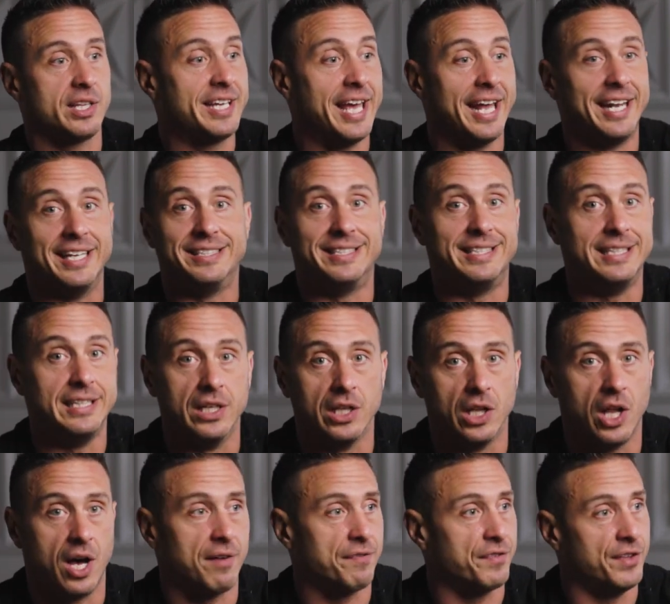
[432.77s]
get a
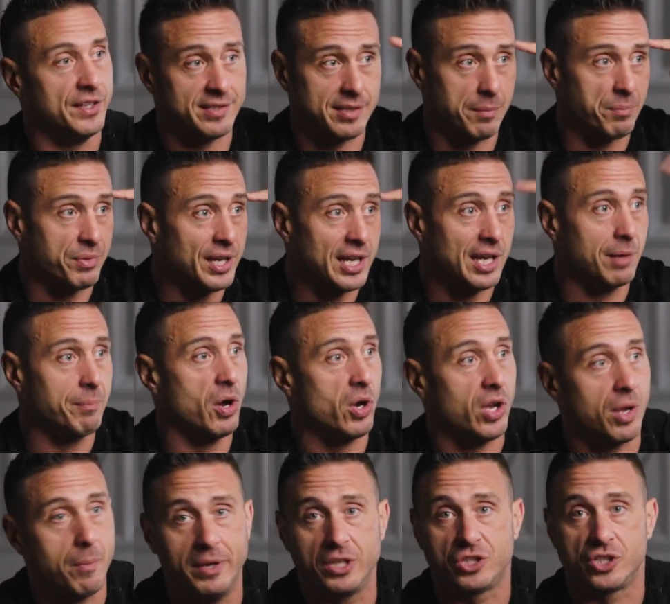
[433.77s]
deal off this, I'm thinking
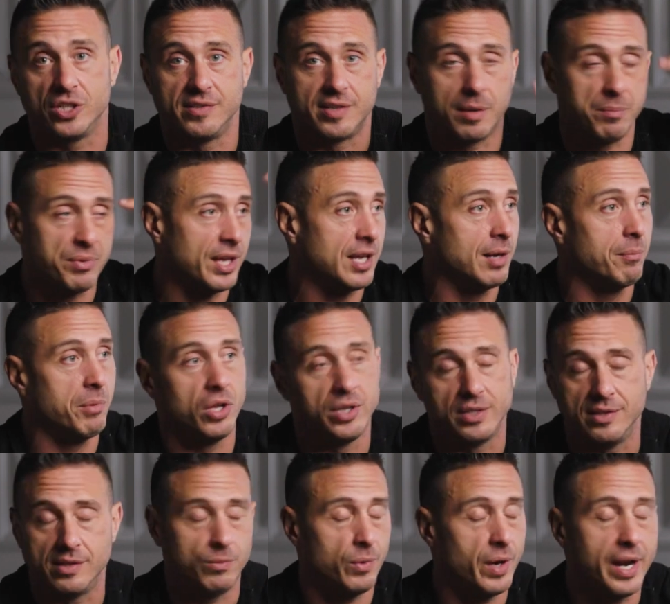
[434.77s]
about commissions, I'm thinking about all
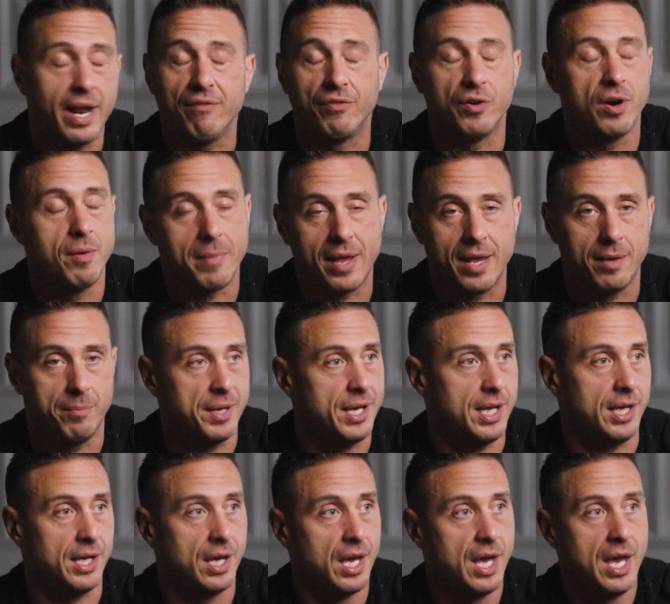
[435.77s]
these, whatever it may
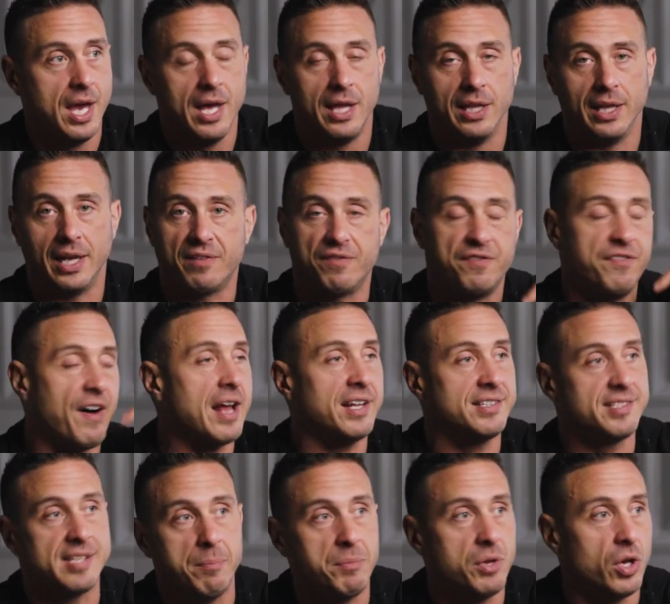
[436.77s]
be, like
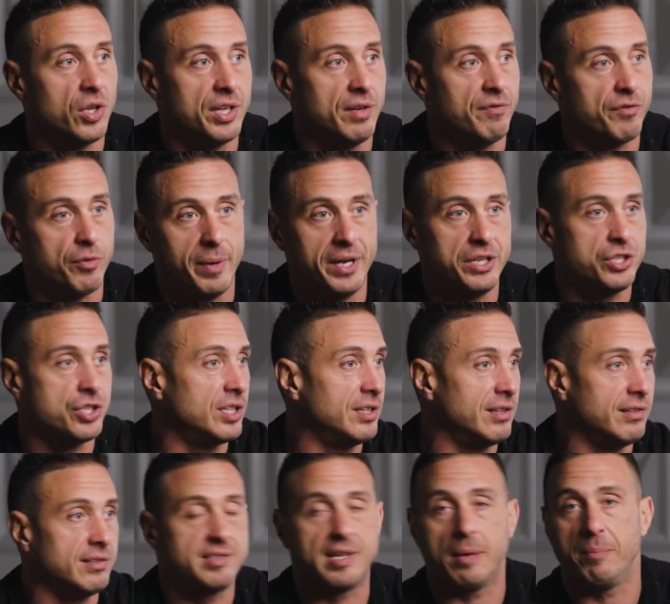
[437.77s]
send me all the
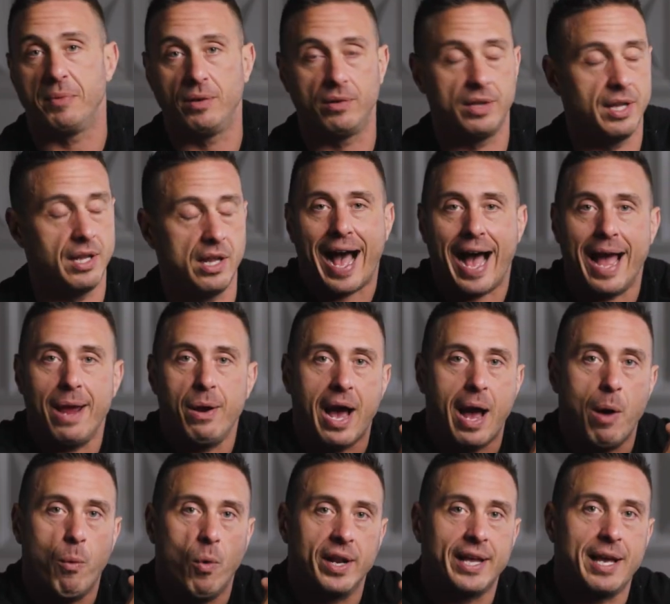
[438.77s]
information,
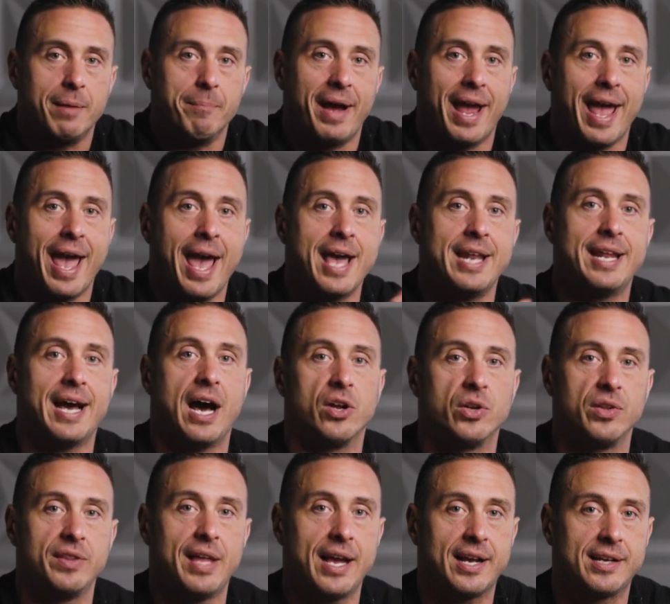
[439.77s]
I want to get my head
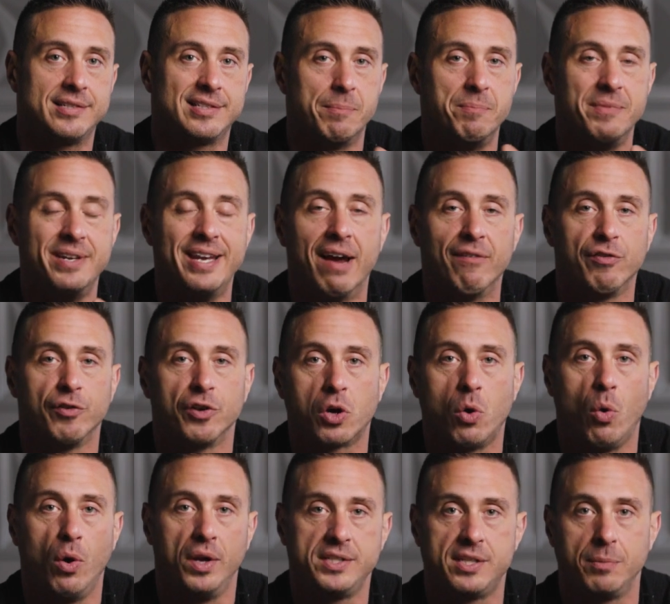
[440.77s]
out of that because I'm never
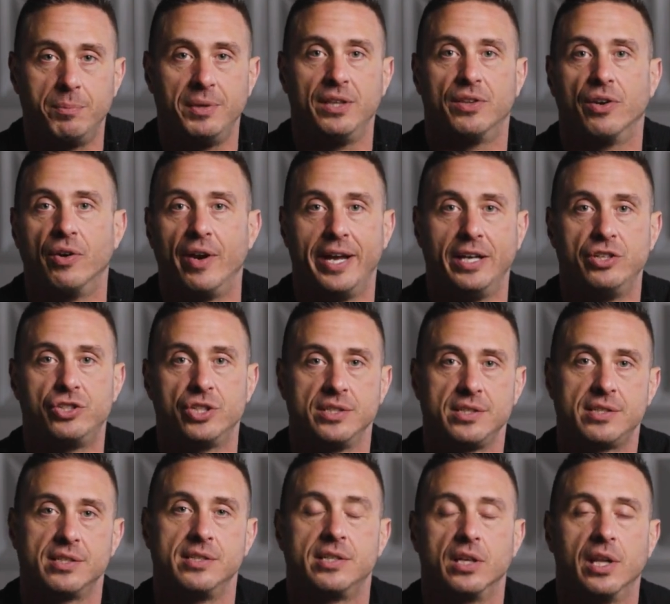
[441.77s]
going to be their
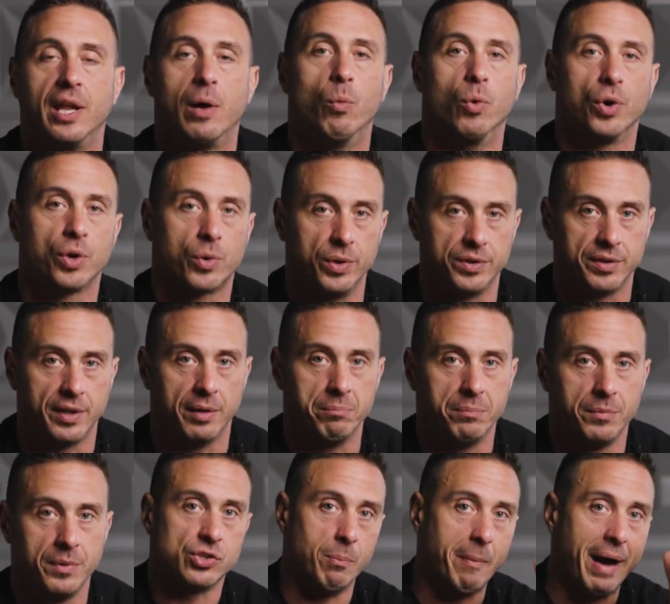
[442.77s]
agent until I work with them.
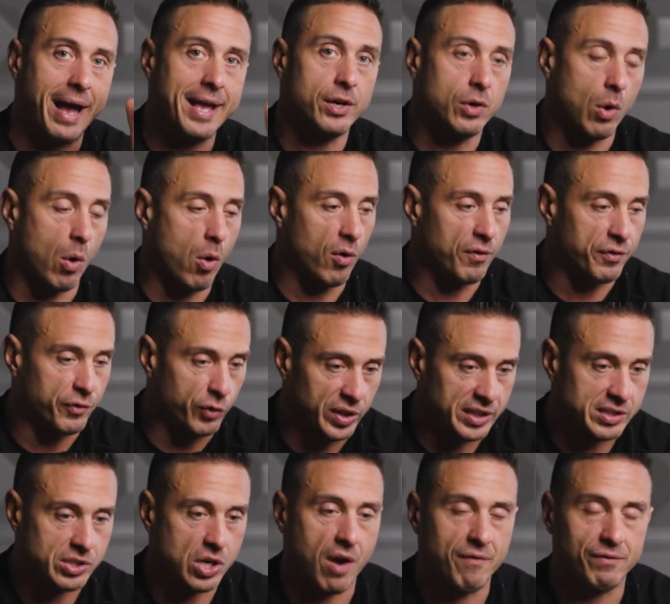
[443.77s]
So my goal for
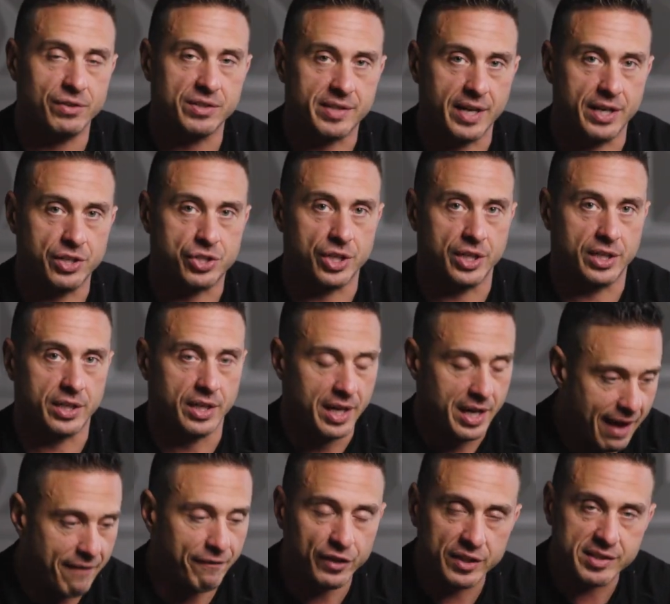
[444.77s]
this conversation
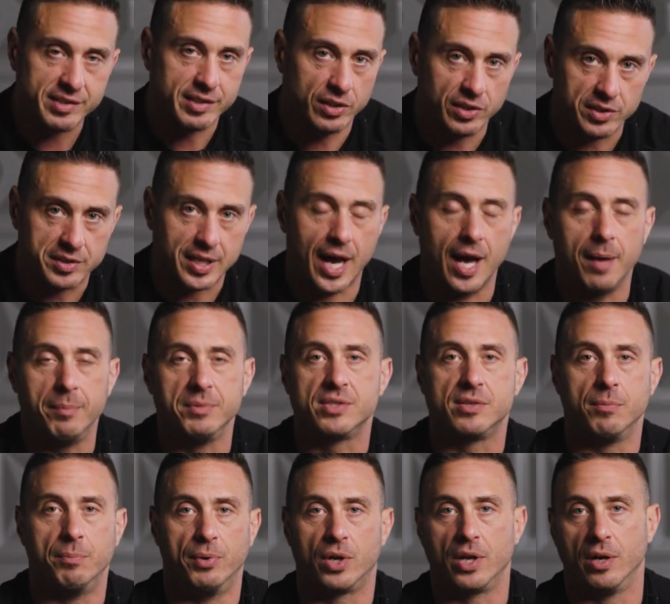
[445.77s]
every single time is
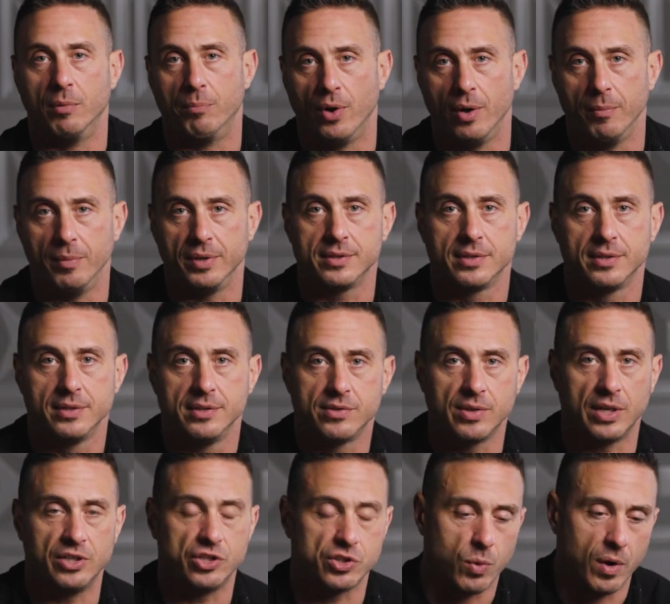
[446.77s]
to book an appointment.
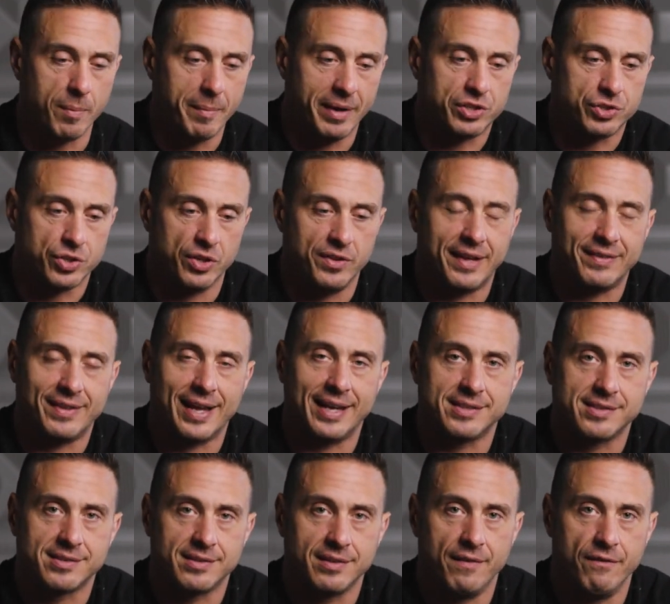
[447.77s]
So I just want to make sure that
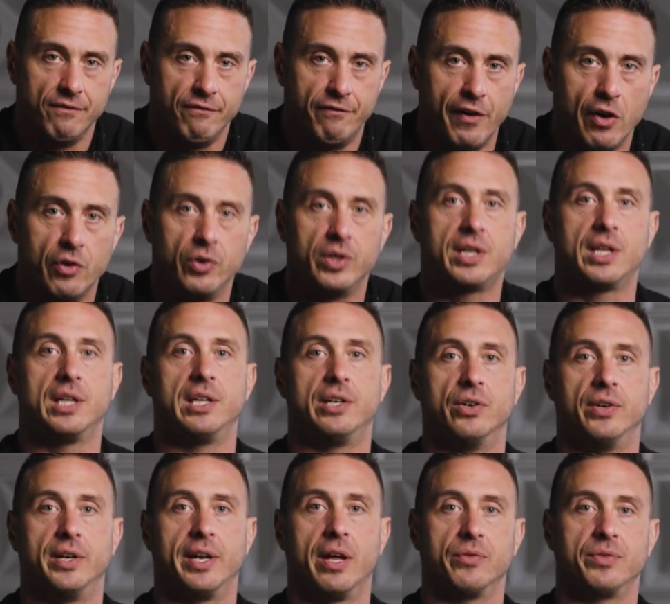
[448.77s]
that's very
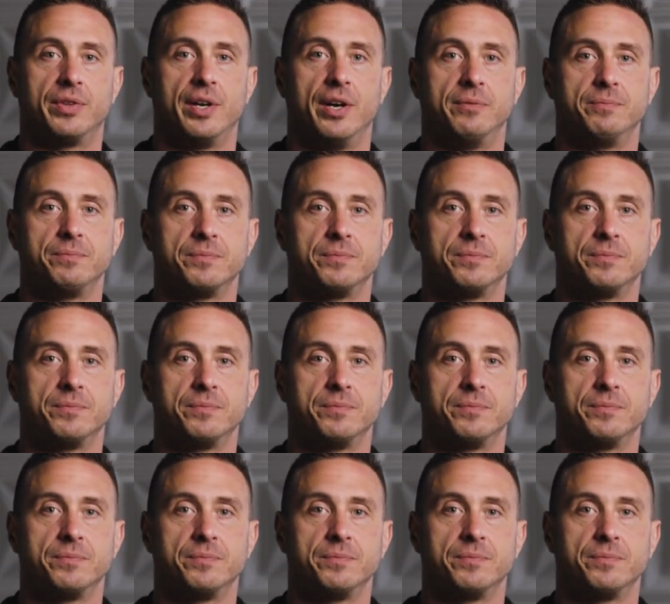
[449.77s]
clear and out there.